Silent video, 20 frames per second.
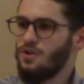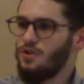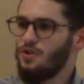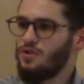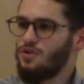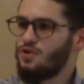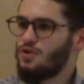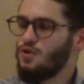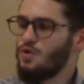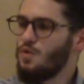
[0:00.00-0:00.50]

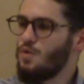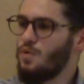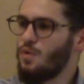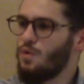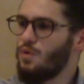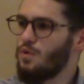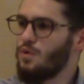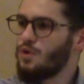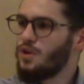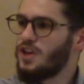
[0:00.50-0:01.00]

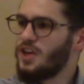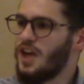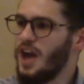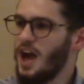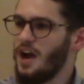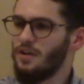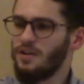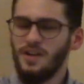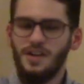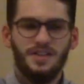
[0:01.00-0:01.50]
to
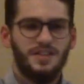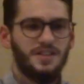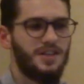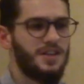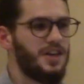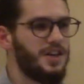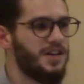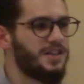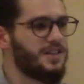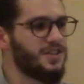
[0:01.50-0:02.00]
carry his
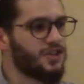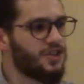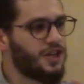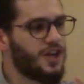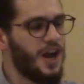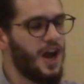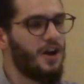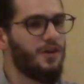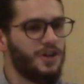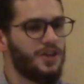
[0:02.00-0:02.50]
keys and
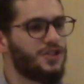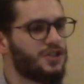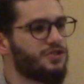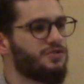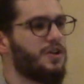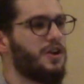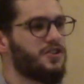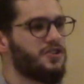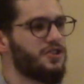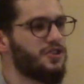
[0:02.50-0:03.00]
carry his
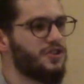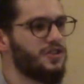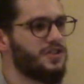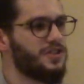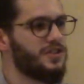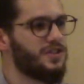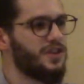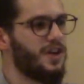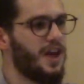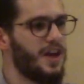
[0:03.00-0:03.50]

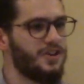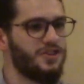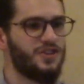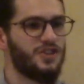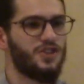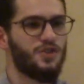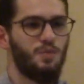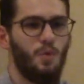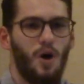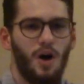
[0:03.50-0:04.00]
treasures and
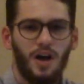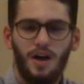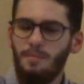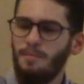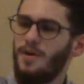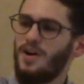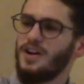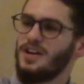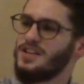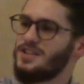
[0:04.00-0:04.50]
just walk
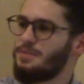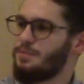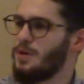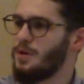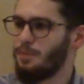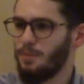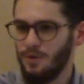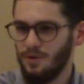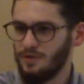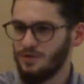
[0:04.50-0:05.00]
among his
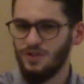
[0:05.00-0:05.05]
people,